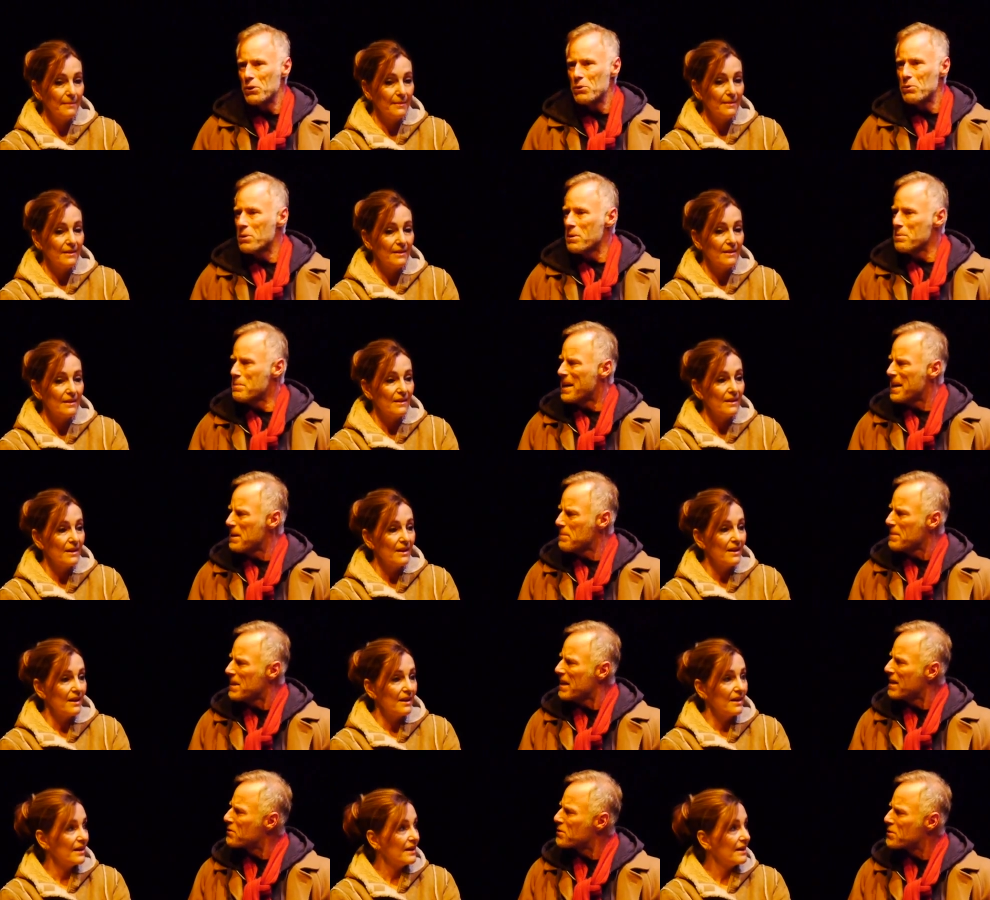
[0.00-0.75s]
Speaker 1: You
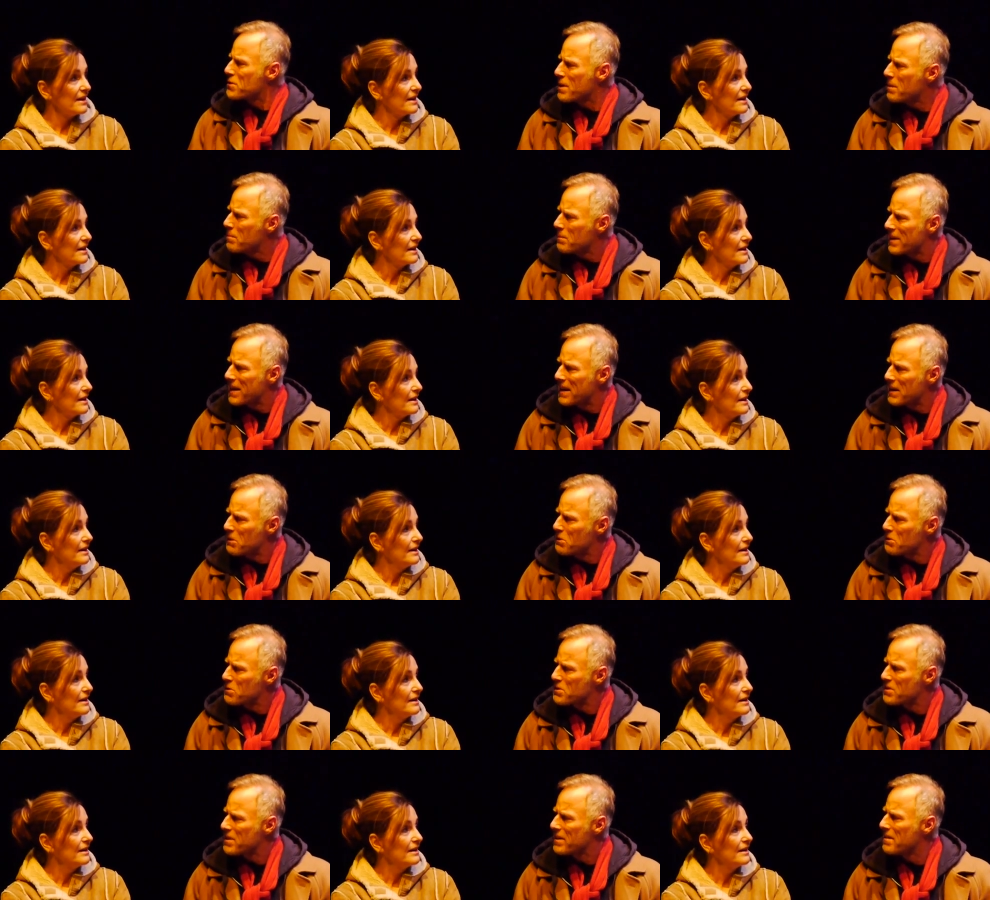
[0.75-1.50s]
remind me of someone I
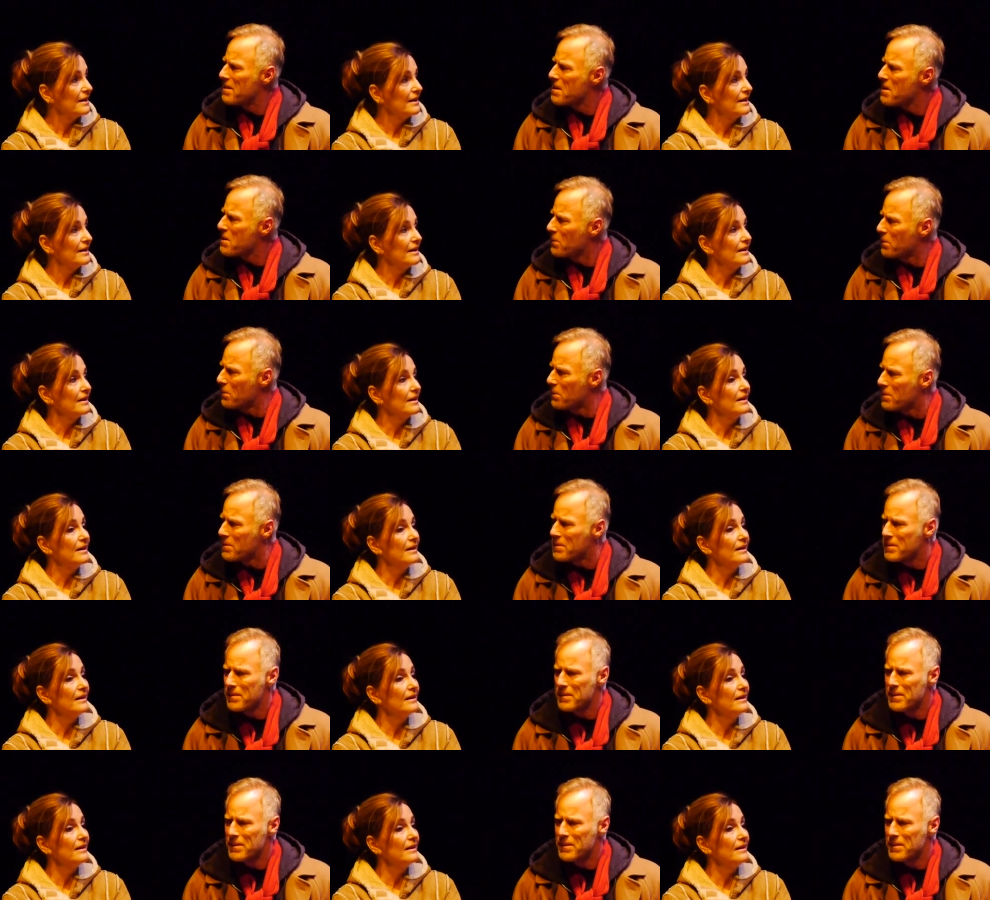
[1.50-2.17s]
used to know.